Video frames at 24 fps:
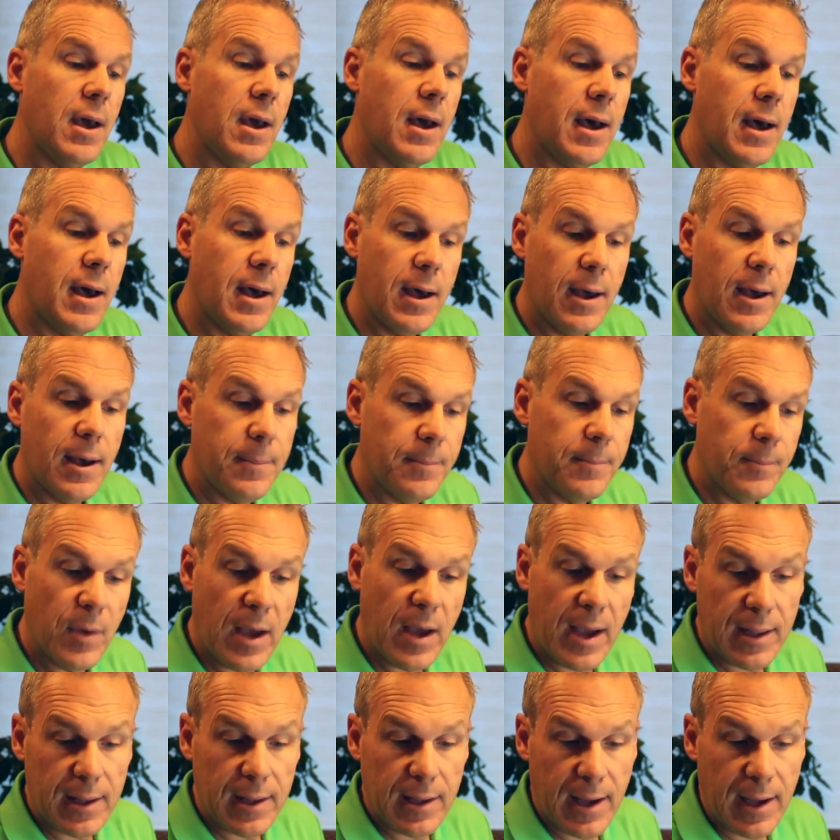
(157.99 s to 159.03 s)

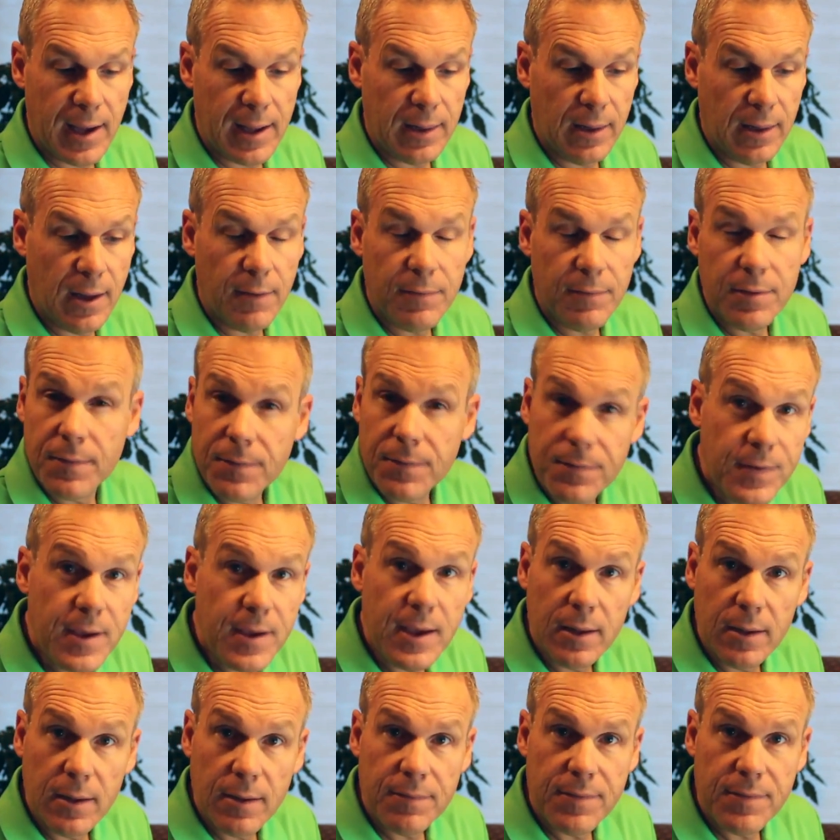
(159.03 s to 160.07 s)
I love the
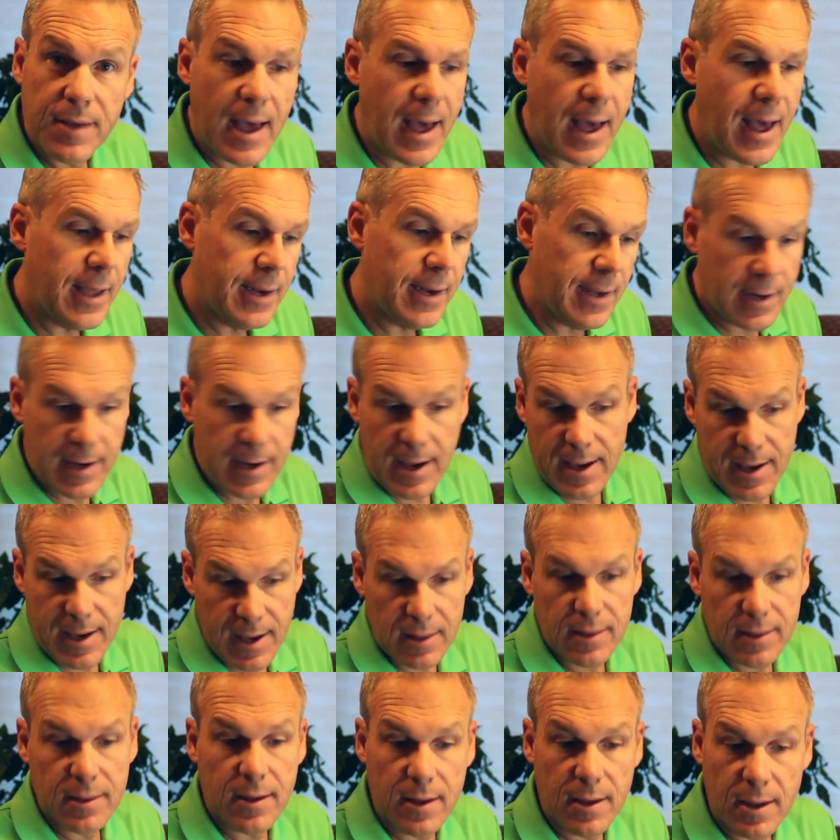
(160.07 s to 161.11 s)
feel of that, and I
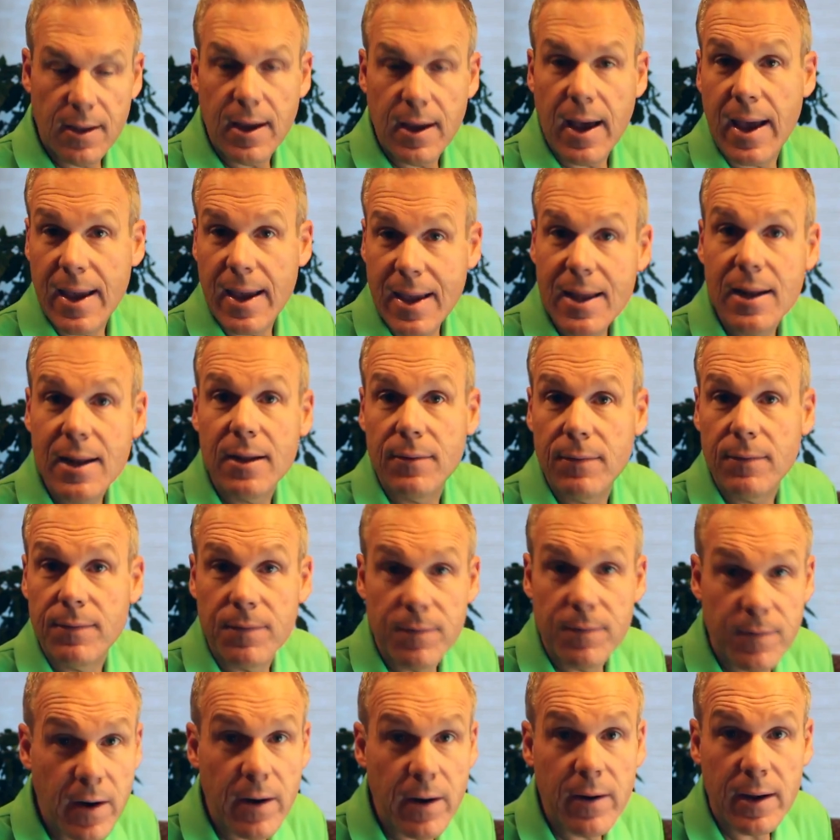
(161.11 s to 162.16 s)
hit it
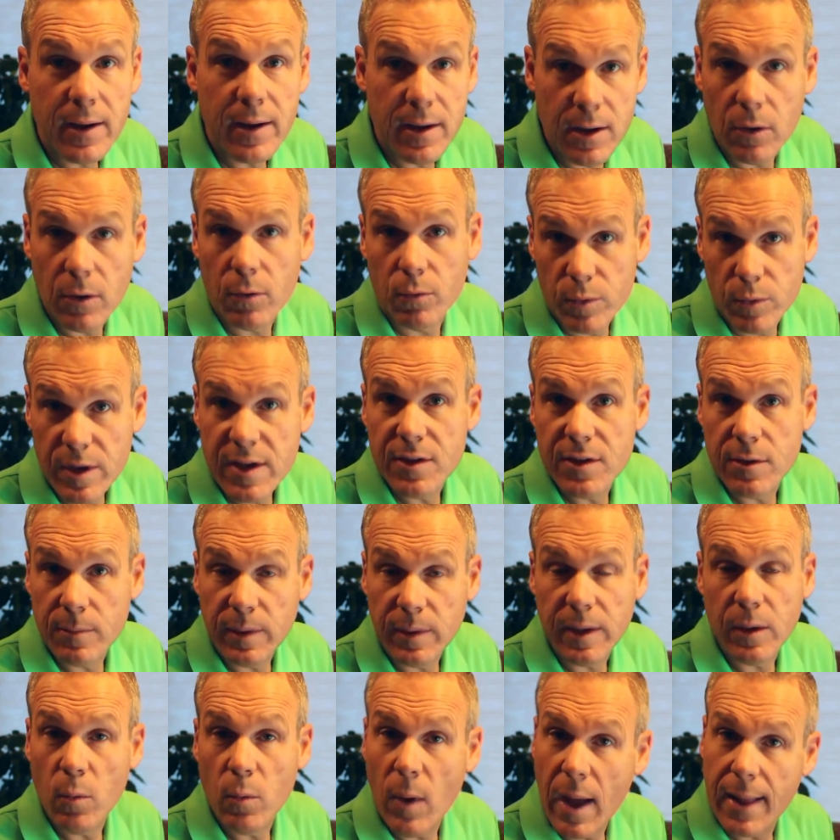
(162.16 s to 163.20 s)
very,
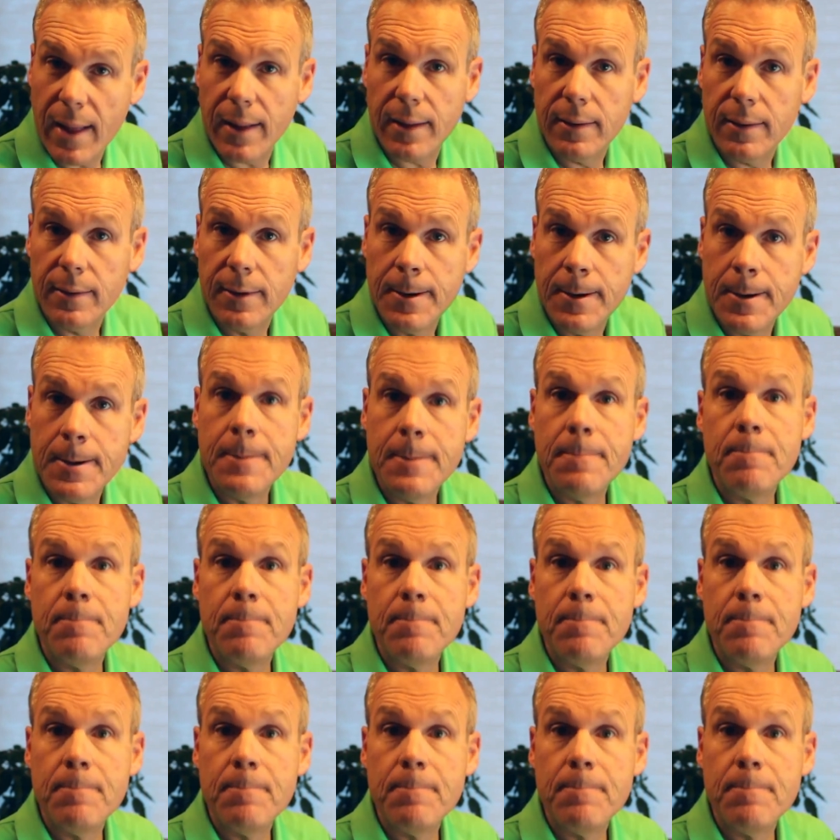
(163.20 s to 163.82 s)
reasonably well.